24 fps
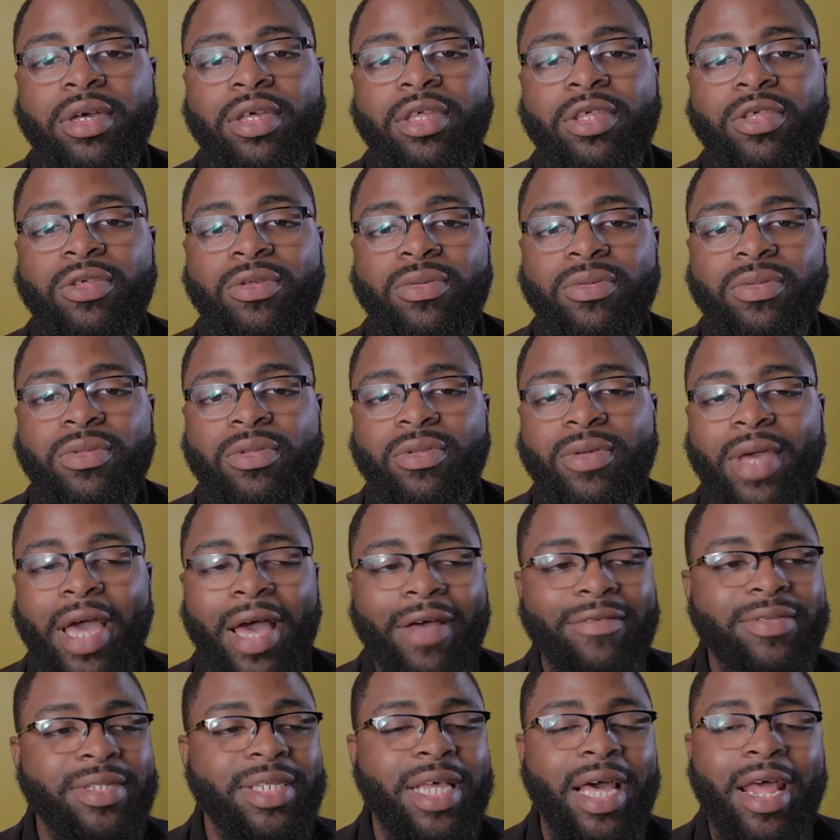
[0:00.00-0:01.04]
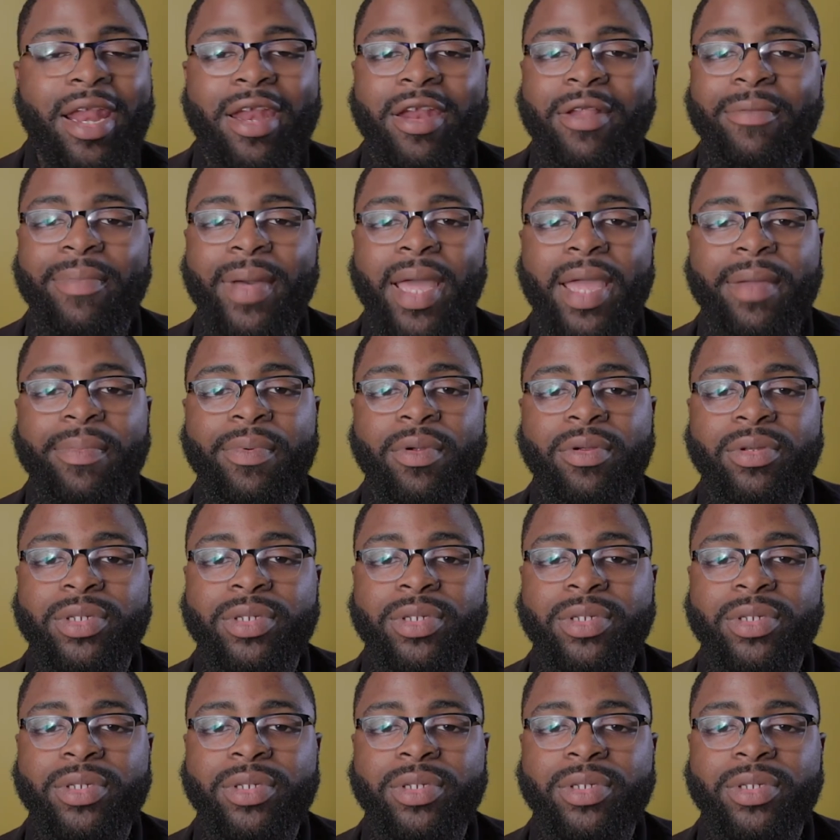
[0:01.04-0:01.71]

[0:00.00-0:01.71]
you have signing the paper.